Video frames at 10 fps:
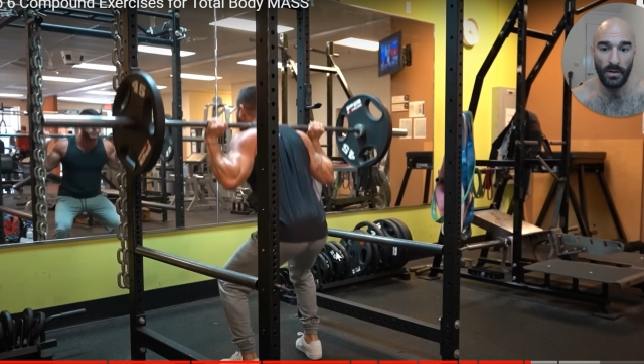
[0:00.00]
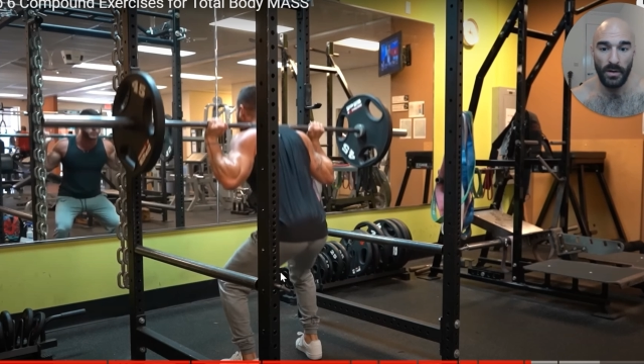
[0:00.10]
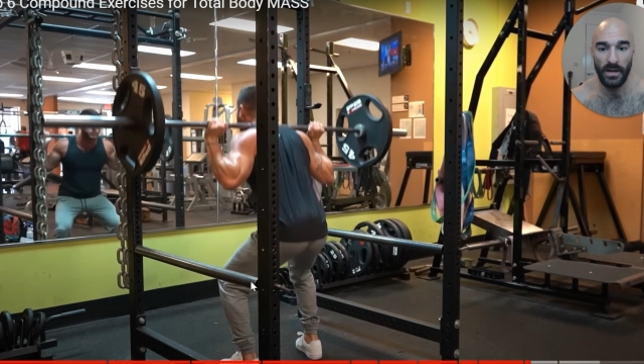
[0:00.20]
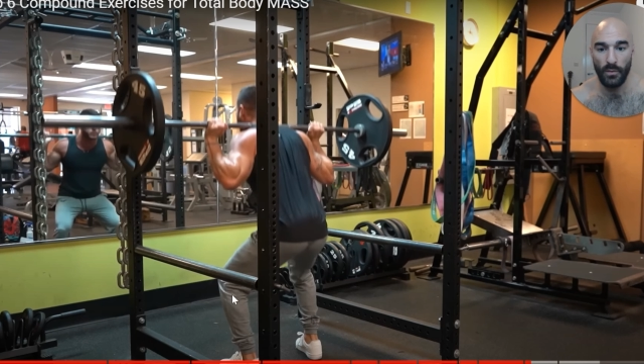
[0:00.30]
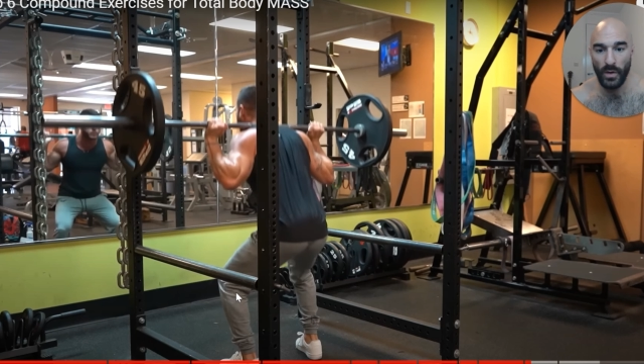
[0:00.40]

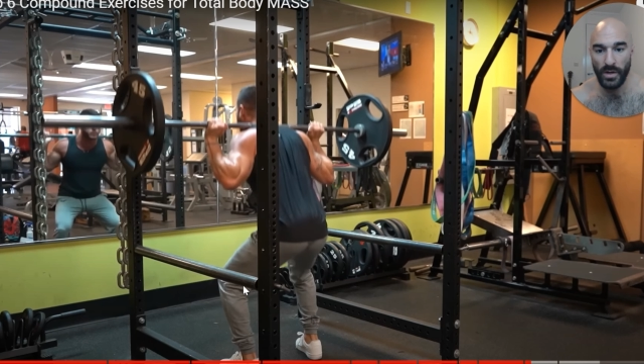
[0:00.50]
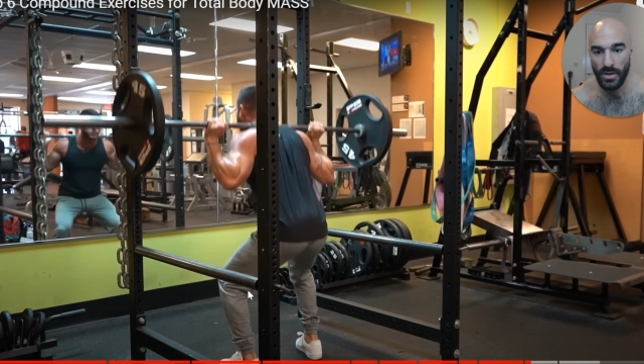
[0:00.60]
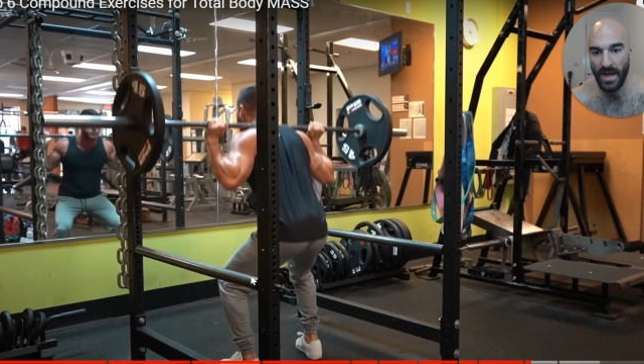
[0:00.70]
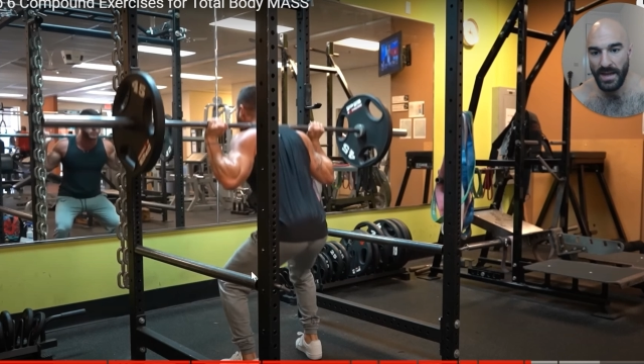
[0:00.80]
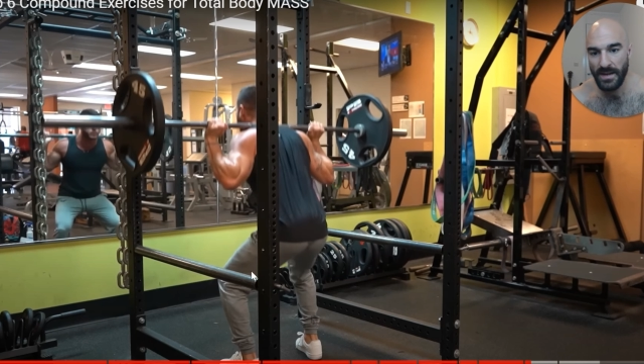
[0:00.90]
in which
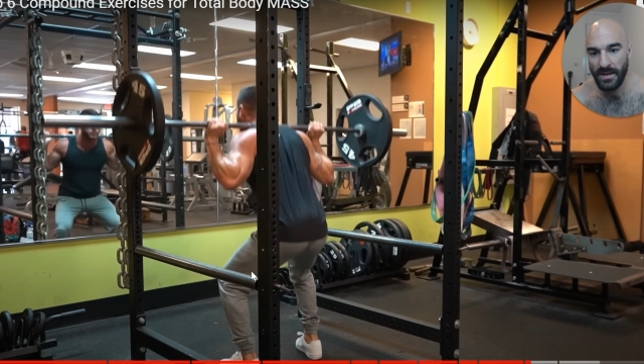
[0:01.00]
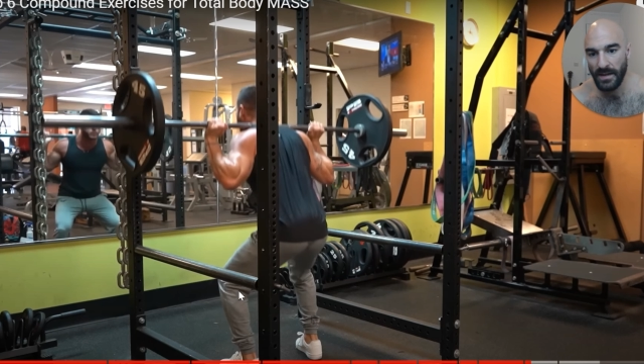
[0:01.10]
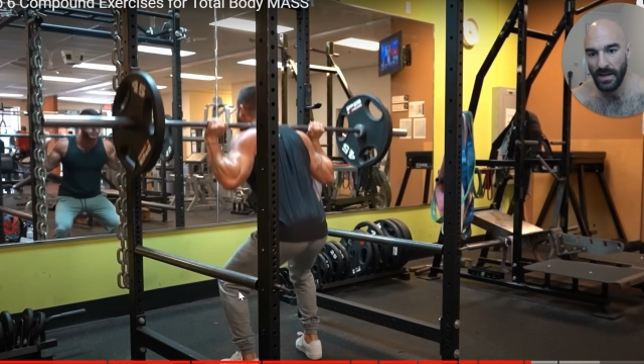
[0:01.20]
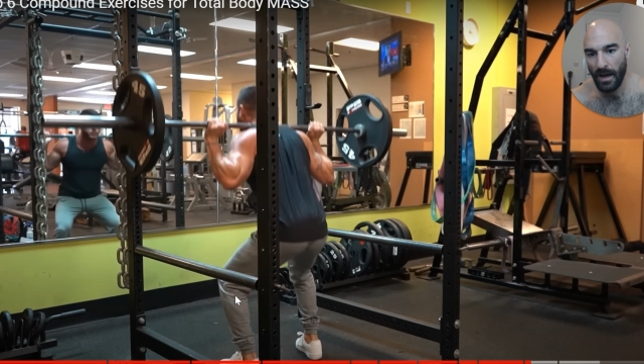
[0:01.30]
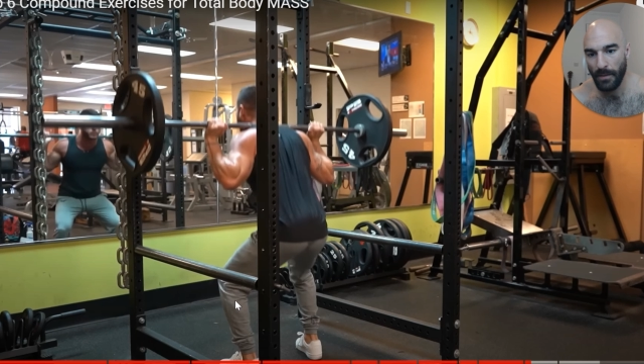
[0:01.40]
they can
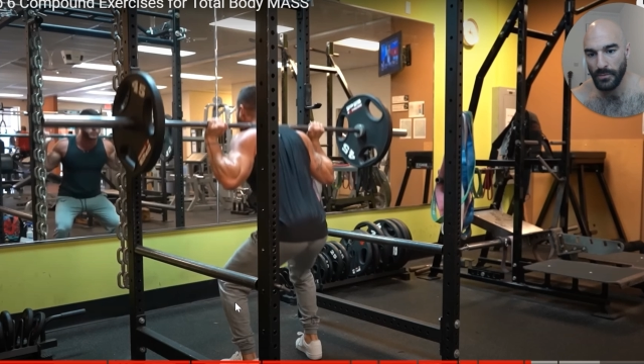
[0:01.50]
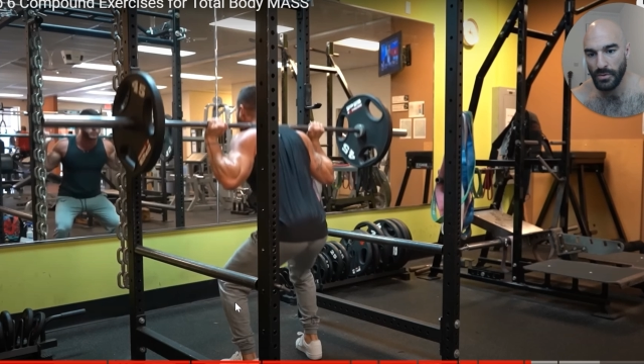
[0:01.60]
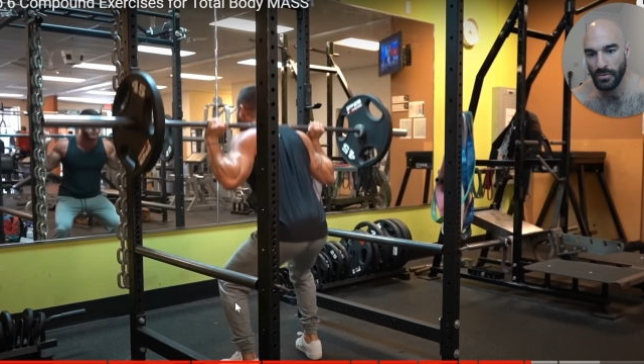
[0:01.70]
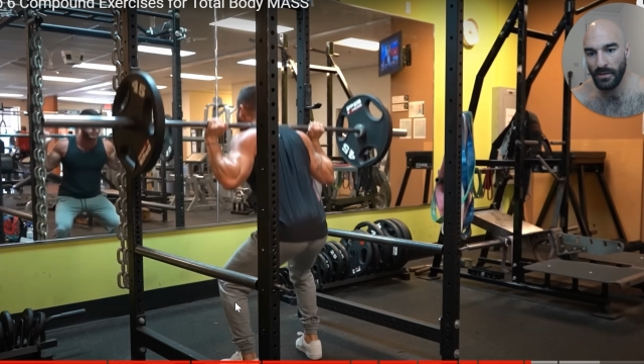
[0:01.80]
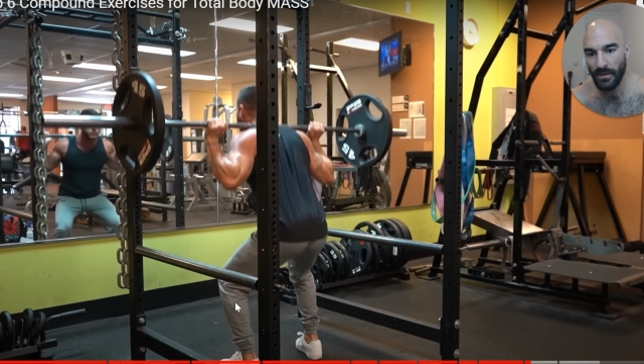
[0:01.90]
get
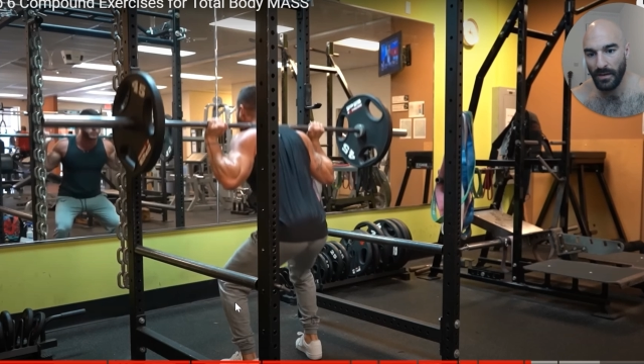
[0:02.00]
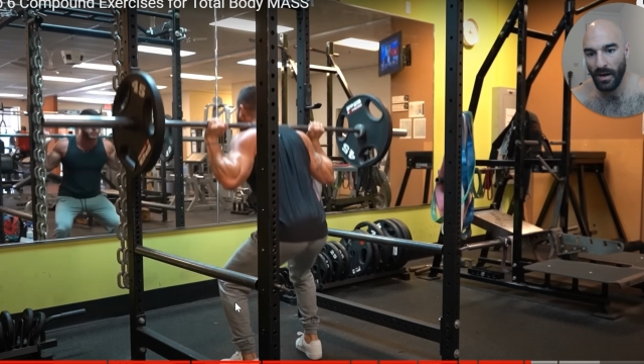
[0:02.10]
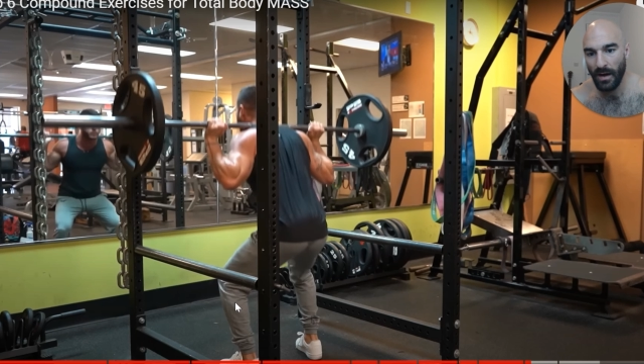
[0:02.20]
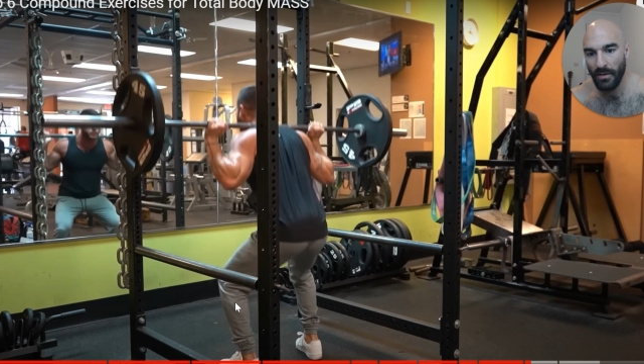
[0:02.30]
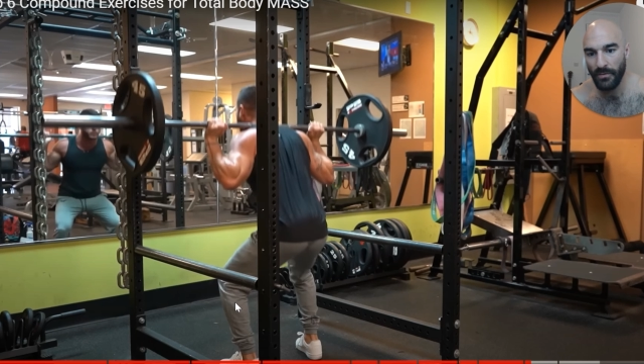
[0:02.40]
hamstring to
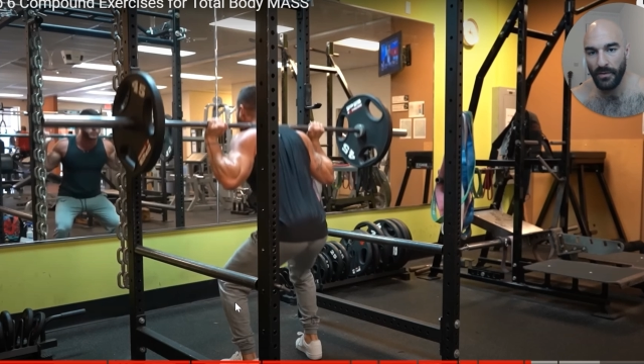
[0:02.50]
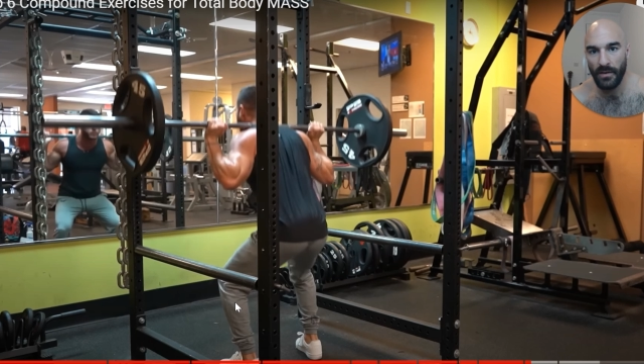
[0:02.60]
calf.